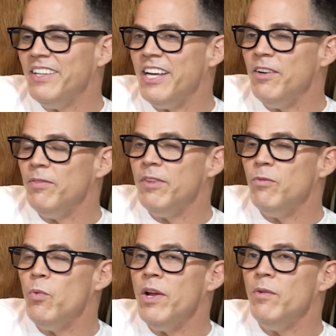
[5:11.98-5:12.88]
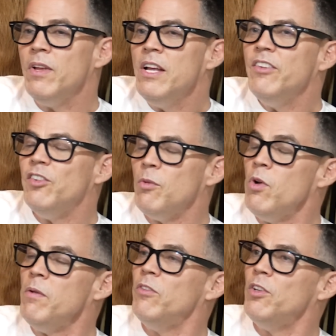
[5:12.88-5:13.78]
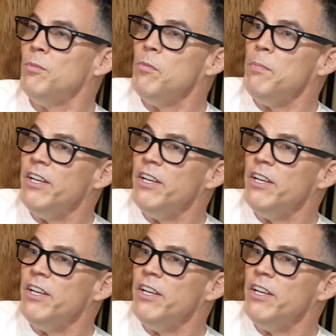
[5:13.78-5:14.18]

like when someone someone